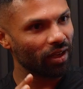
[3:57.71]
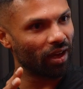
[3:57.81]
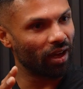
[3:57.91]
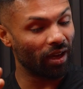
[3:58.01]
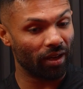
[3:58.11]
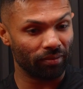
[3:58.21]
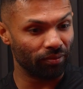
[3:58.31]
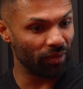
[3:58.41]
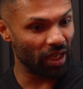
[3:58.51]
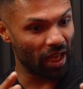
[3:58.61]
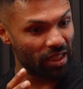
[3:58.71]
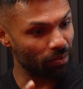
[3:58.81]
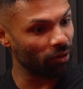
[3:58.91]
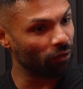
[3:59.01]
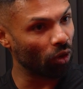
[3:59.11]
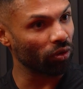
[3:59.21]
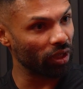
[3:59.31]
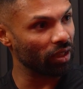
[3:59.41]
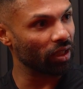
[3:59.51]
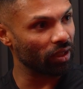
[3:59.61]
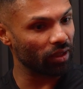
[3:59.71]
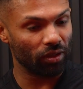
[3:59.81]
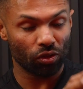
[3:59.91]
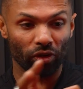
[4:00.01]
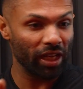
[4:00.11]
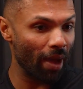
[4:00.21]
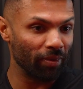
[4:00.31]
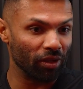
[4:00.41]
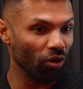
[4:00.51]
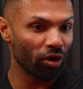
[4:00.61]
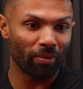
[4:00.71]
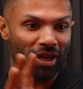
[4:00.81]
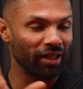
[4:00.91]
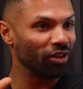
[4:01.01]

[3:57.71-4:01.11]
in a separate folder in the. It's already happening automatically.